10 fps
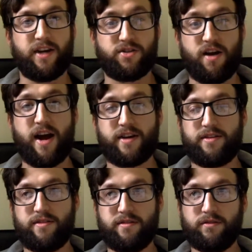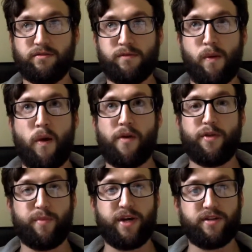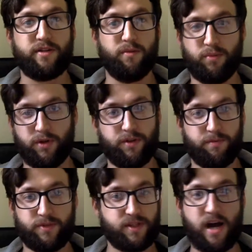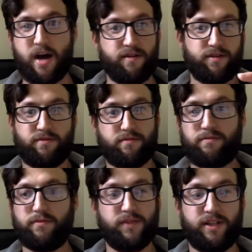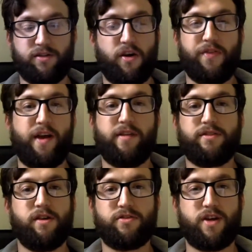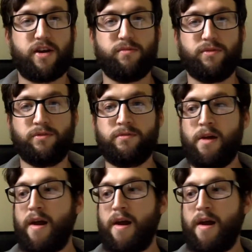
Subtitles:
I tracked the pizza, but the starter isn't on there. It's not trackable.